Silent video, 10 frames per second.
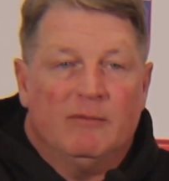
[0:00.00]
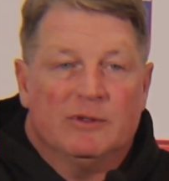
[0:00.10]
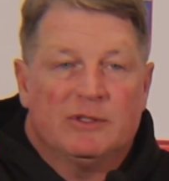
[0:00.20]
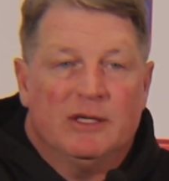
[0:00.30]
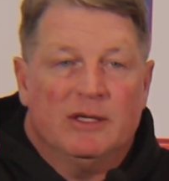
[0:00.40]

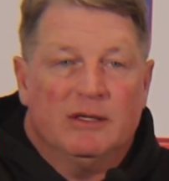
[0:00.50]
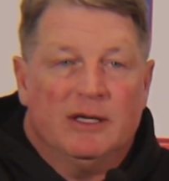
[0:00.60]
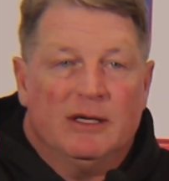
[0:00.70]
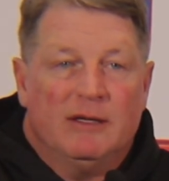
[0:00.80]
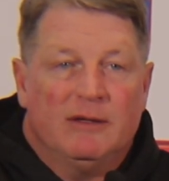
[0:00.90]
We're
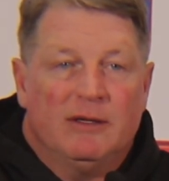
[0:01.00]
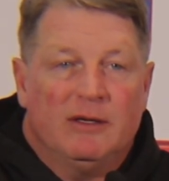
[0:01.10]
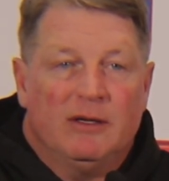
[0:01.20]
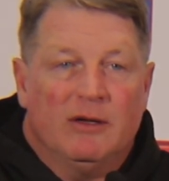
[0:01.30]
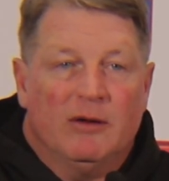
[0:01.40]
still,
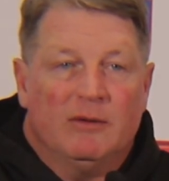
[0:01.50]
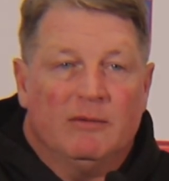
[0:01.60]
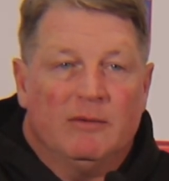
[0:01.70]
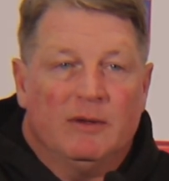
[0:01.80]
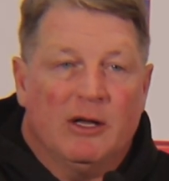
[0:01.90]
we
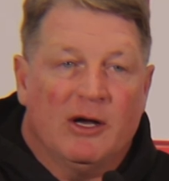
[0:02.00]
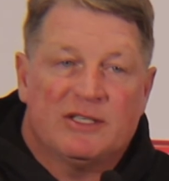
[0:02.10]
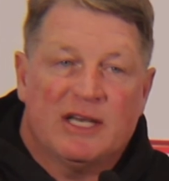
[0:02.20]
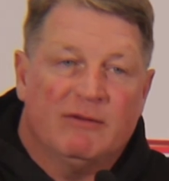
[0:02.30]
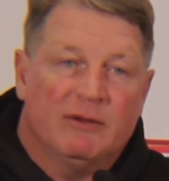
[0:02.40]

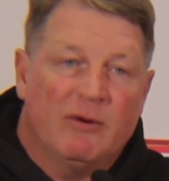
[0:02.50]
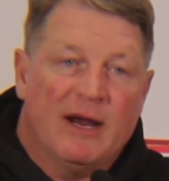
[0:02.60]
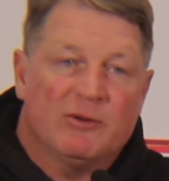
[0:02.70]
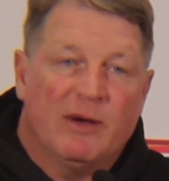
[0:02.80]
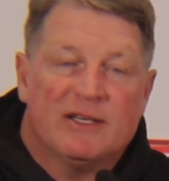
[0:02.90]
lost
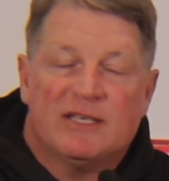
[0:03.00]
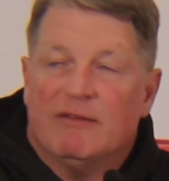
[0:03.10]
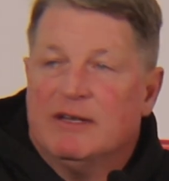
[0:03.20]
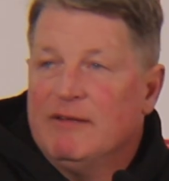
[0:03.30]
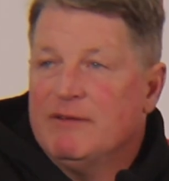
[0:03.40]
graduated
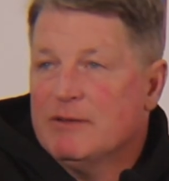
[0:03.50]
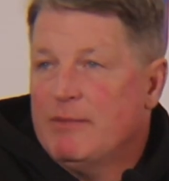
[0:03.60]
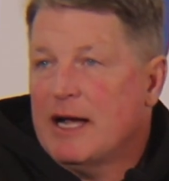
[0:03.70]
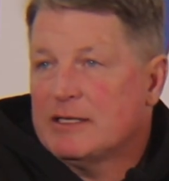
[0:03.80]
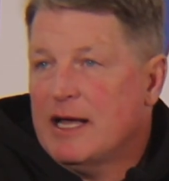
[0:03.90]
seven defensive
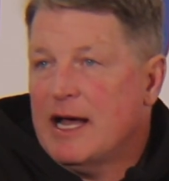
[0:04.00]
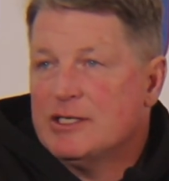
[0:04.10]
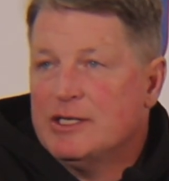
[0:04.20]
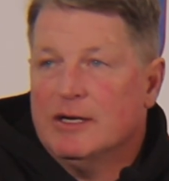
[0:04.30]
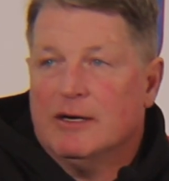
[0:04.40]
backs
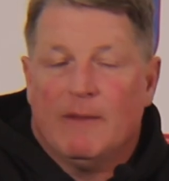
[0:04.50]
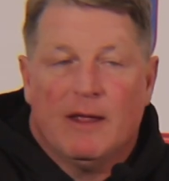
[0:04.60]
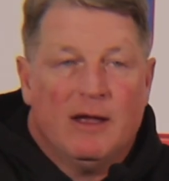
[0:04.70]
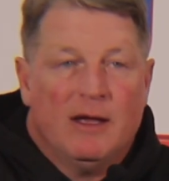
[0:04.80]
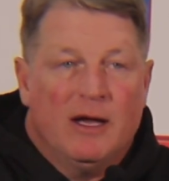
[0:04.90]
last year.
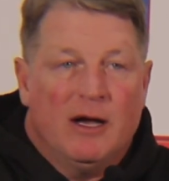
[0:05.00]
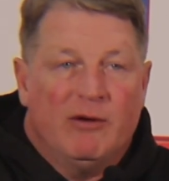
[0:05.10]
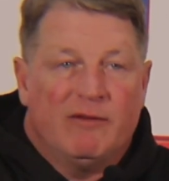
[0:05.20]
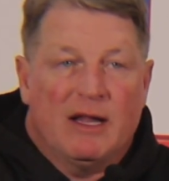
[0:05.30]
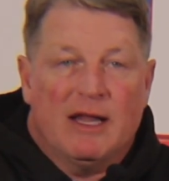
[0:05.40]

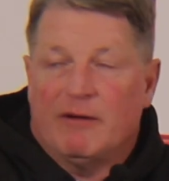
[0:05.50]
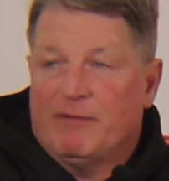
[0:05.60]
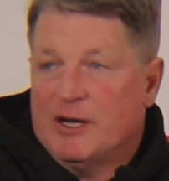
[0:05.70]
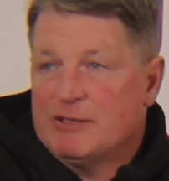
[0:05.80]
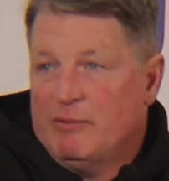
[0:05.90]
We've got a lot of
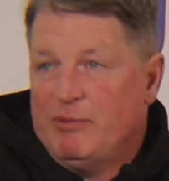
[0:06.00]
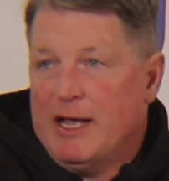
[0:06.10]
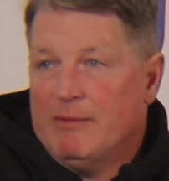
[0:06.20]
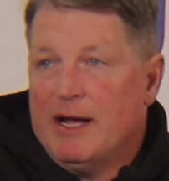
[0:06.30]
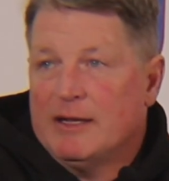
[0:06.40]
freshmen
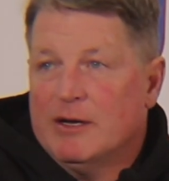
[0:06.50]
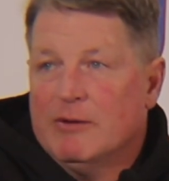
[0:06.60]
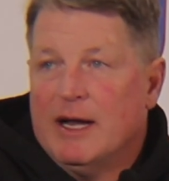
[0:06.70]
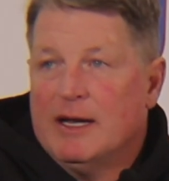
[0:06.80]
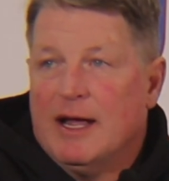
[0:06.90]
playing back there
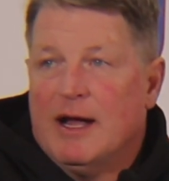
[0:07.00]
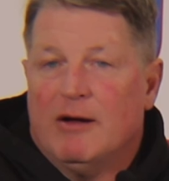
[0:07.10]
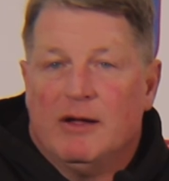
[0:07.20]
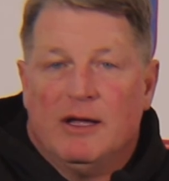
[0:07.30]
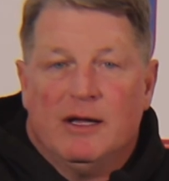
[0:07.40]
right now.